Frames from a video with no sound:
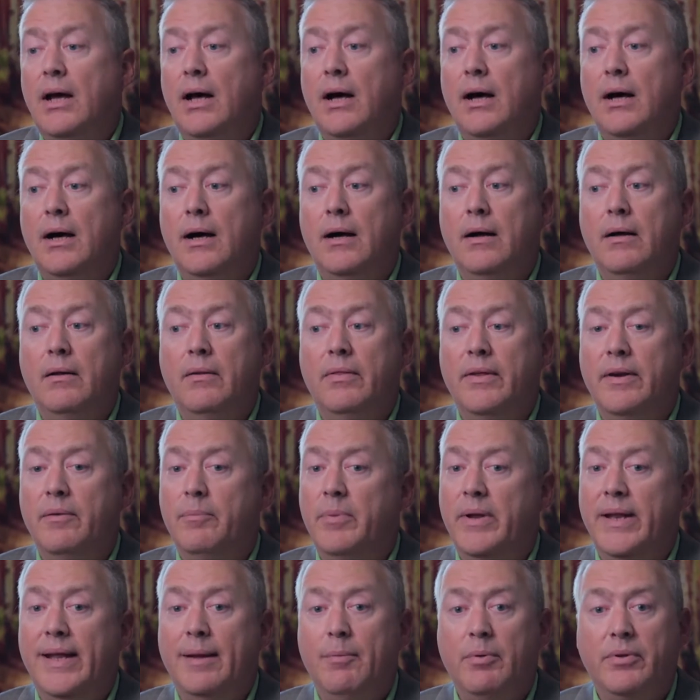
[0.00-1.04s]

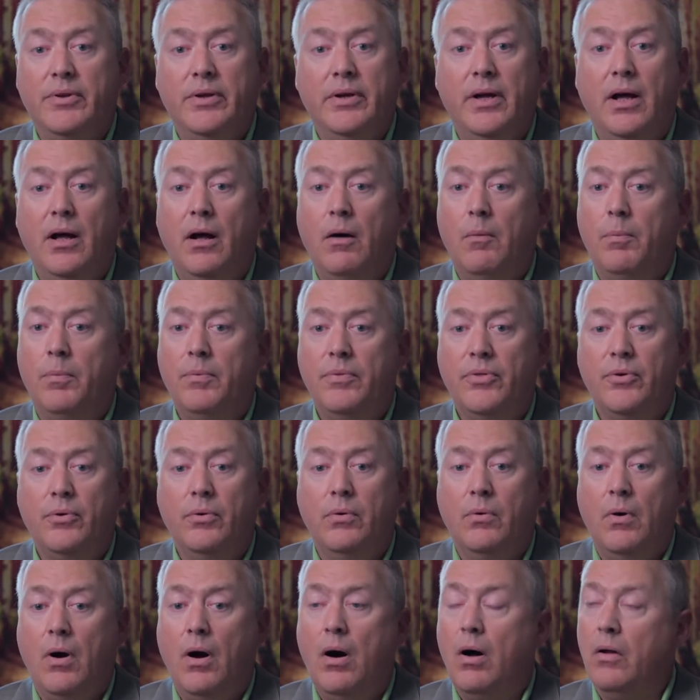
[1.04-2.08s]
They've been able to help
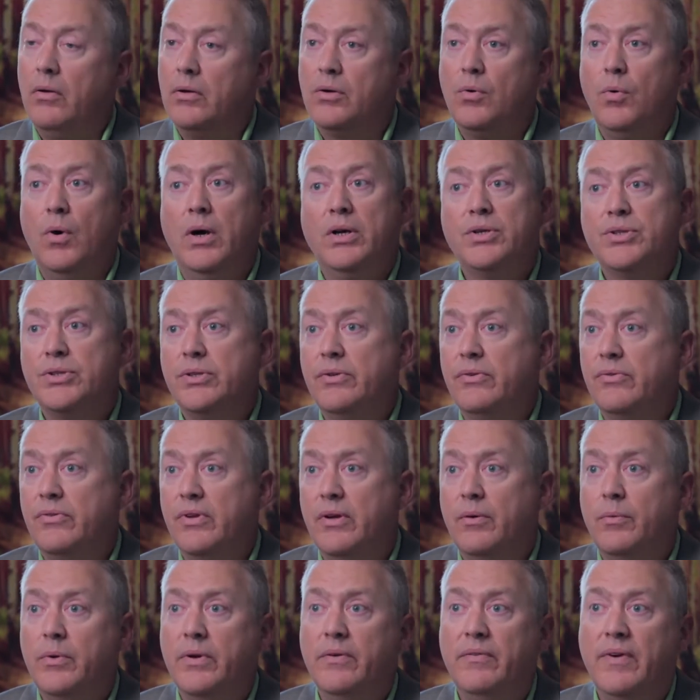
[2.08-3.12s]
through all questions
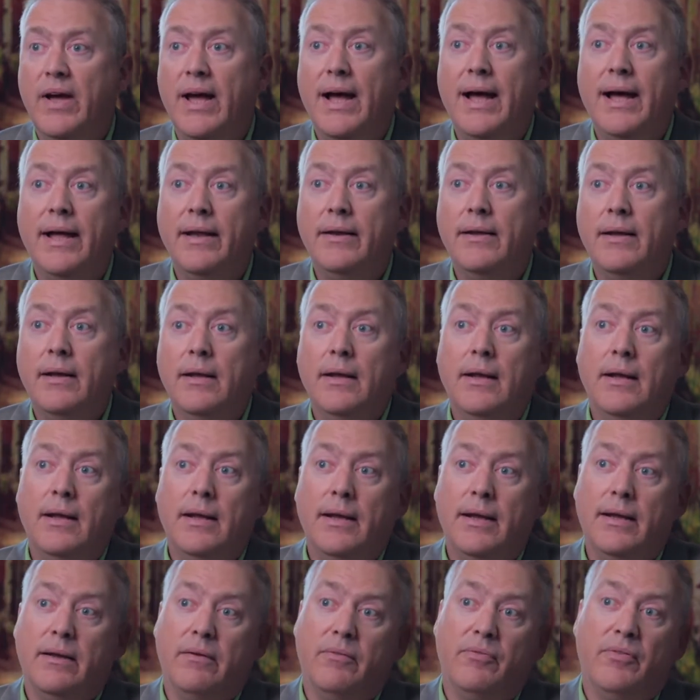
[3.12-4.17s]
that we've had.
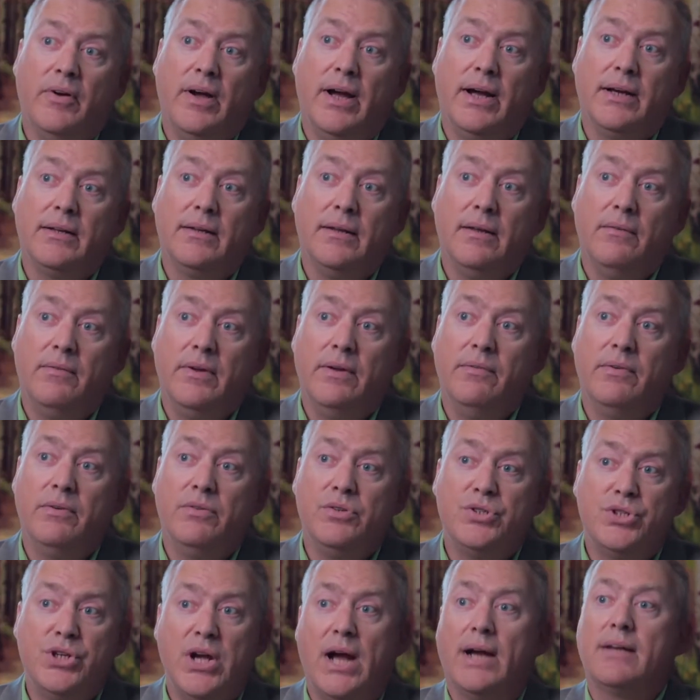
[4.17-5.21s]
In fact, they've
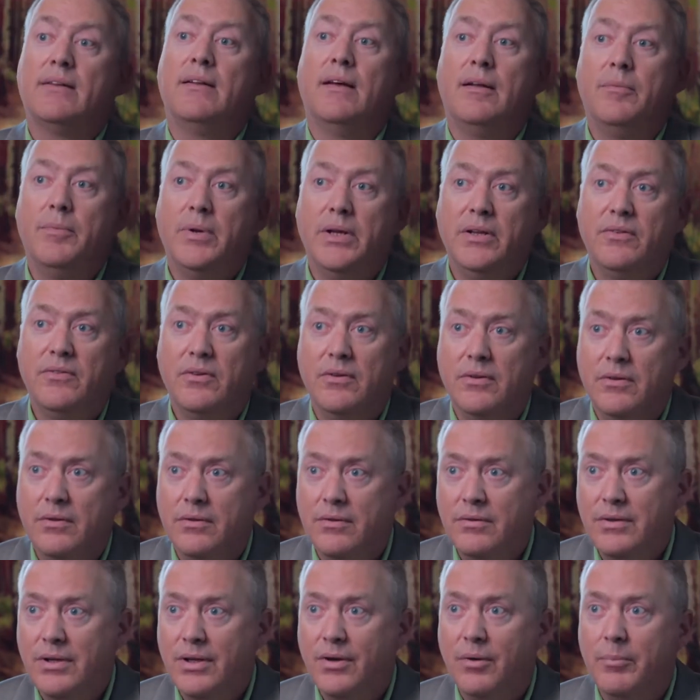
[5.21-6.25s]
even checked on me
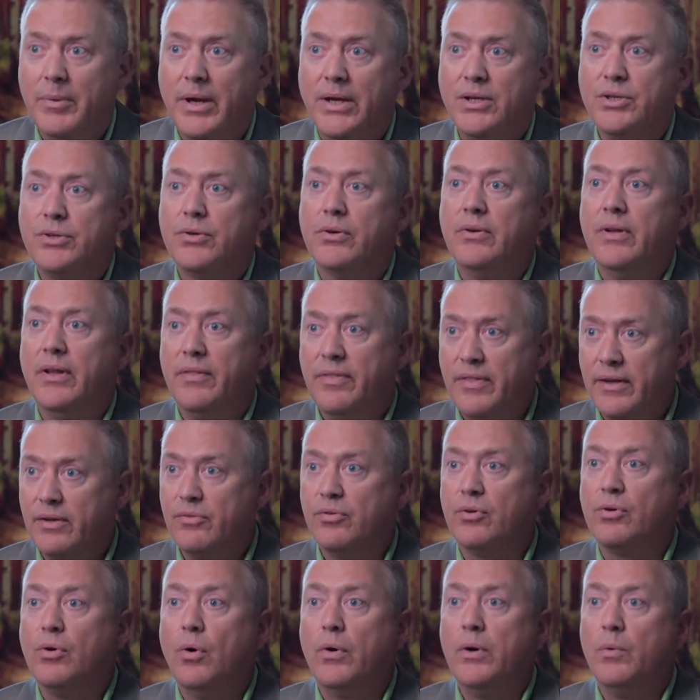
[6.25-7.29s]
to, you know, make sure that
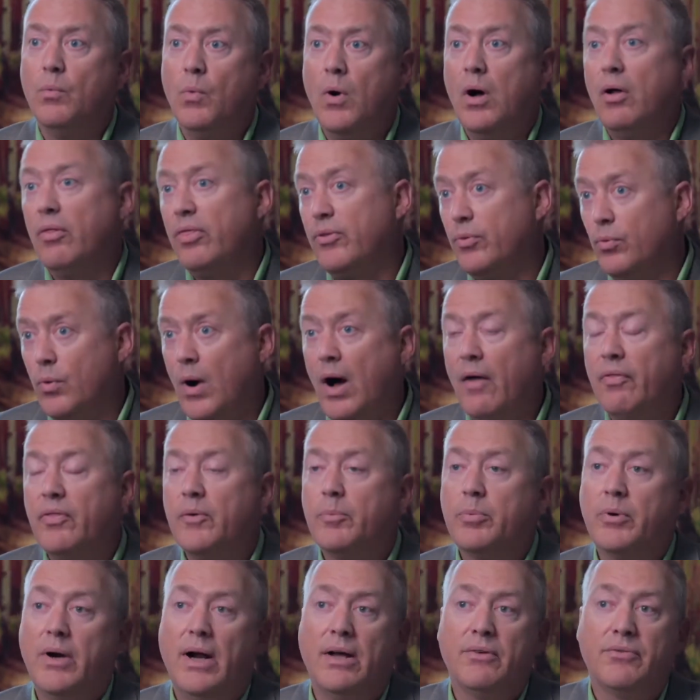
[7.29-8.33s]
things are going well throughout
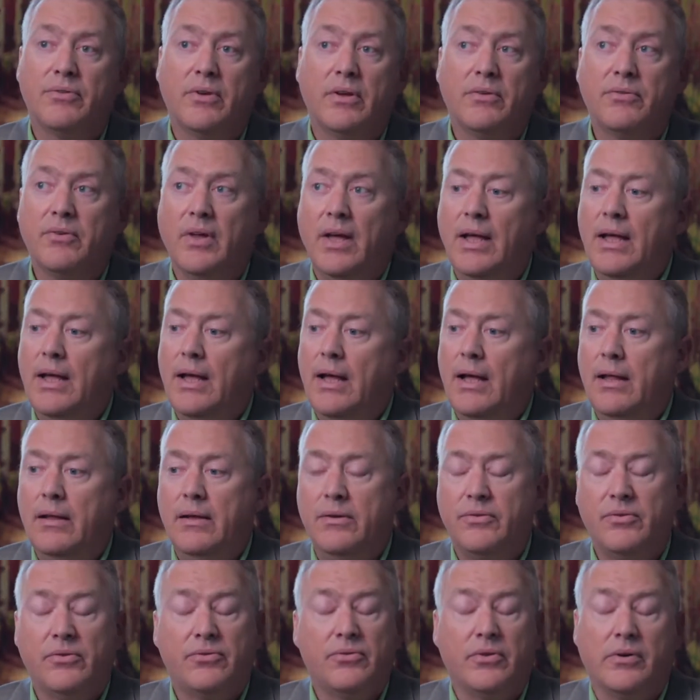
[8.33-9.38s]
the process.
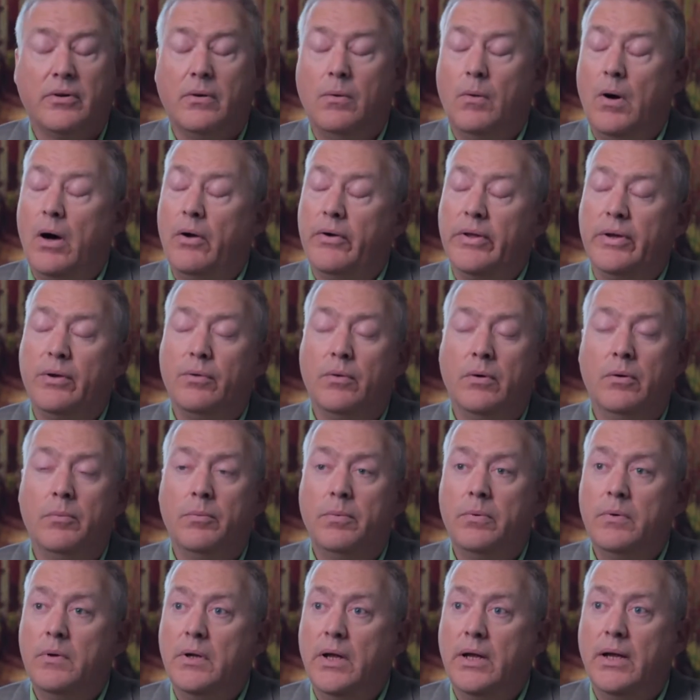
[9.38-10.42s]
It's just a quality
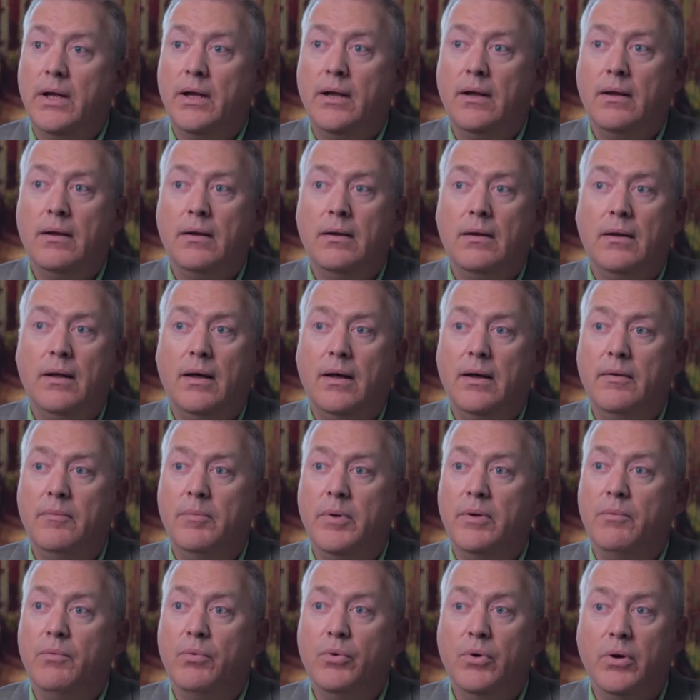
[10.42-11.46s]
group, and
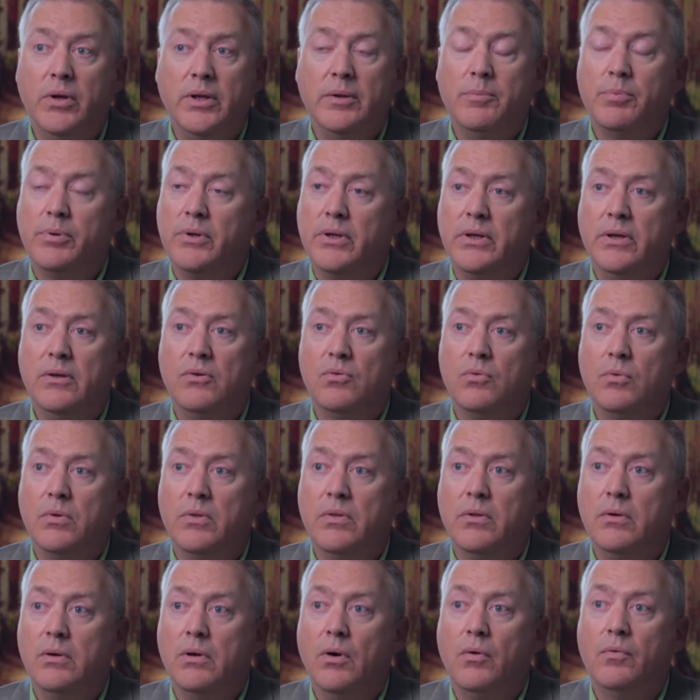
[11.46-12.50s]
I've been really pleased
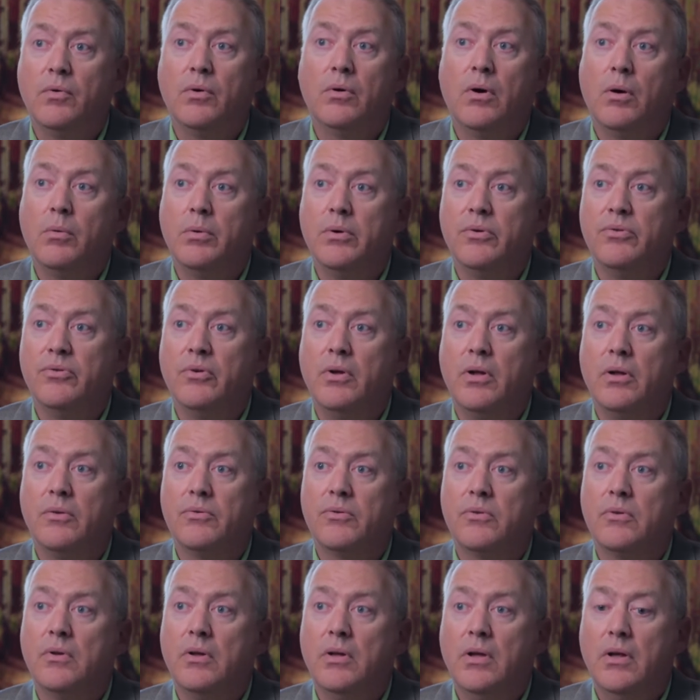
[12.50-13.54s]
with the overall
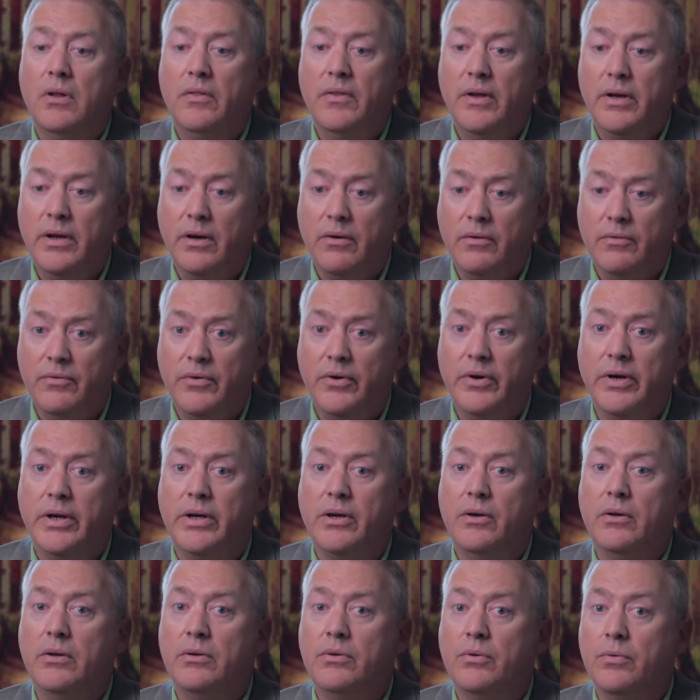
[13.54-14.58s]
results. They are a very
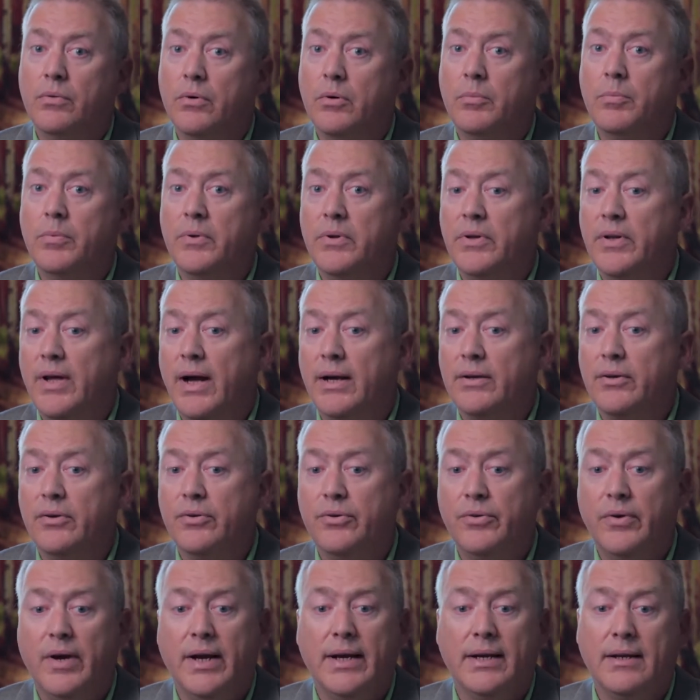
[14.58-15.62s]
good group, and
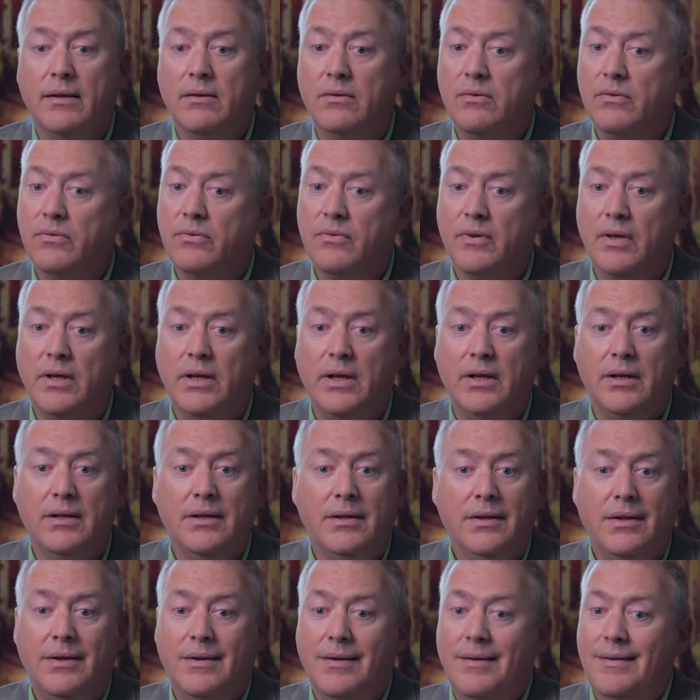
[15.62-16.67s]
Dr. Drake is,
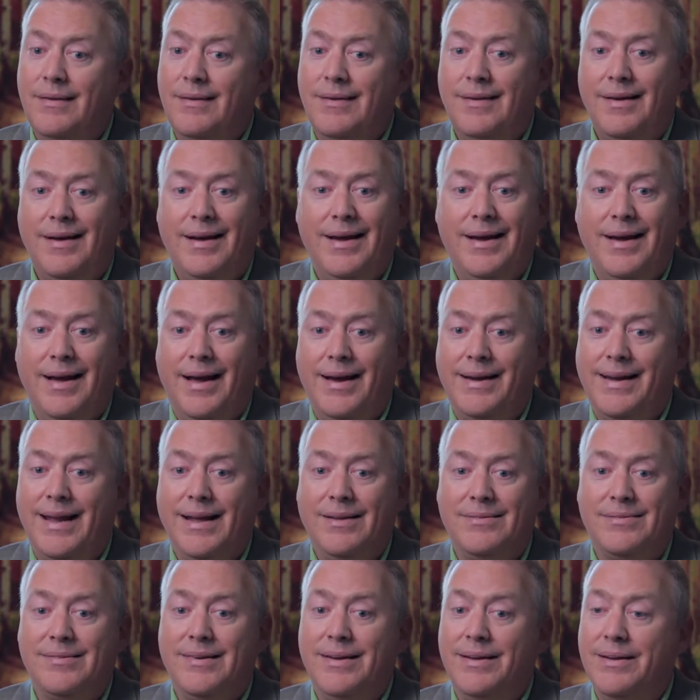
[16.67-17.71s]
I
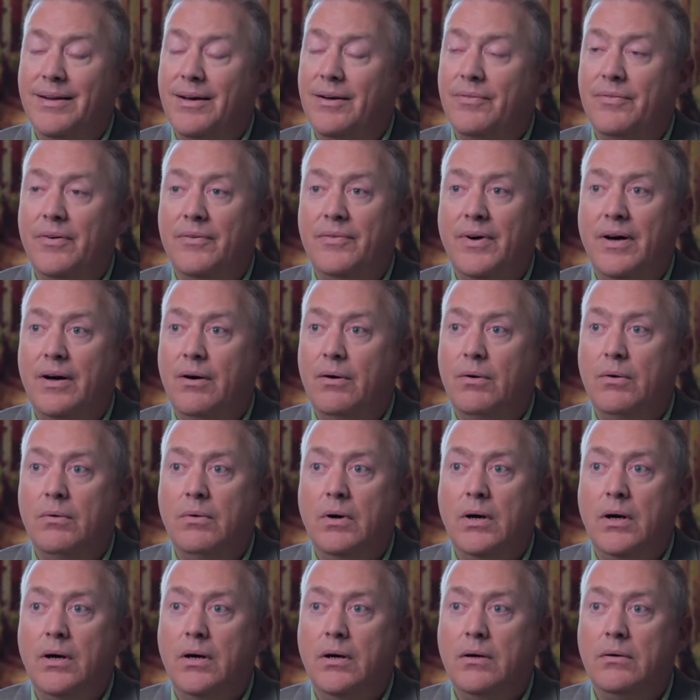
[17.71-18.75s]
can't say enough of
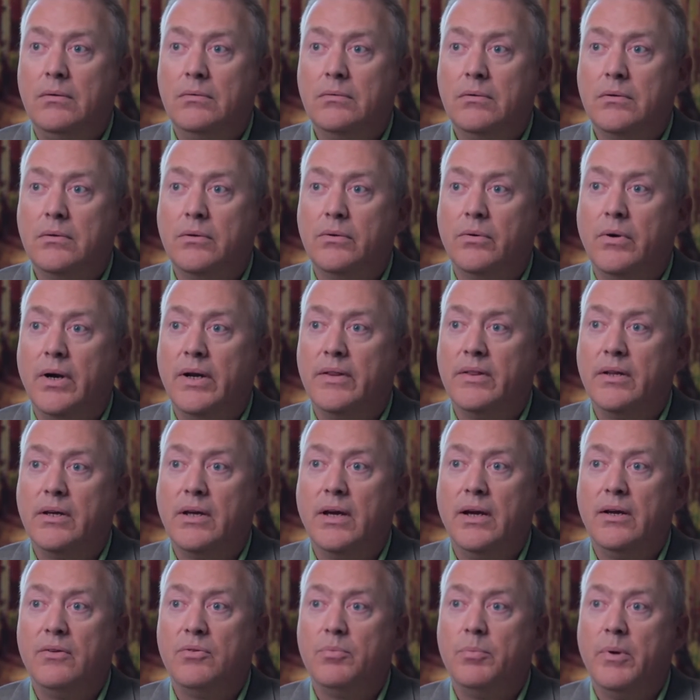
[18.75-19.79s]
how great the
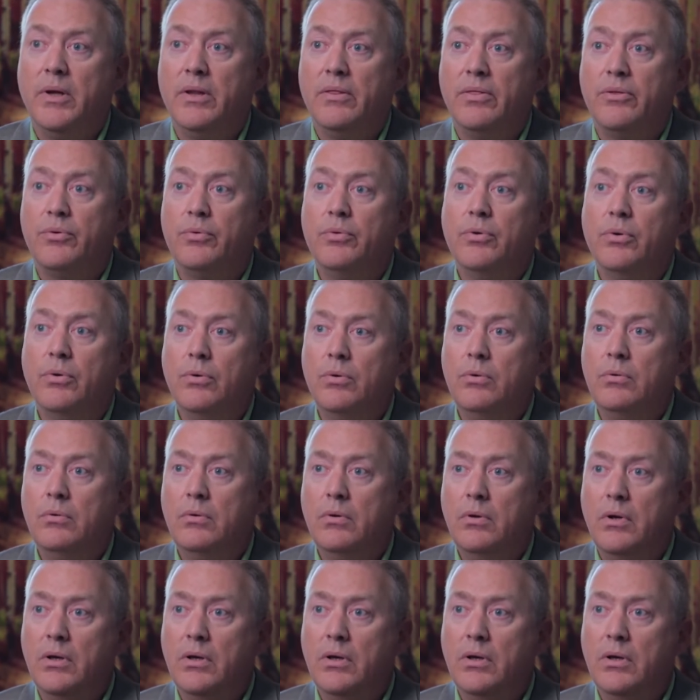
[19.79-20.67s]
guy's been through,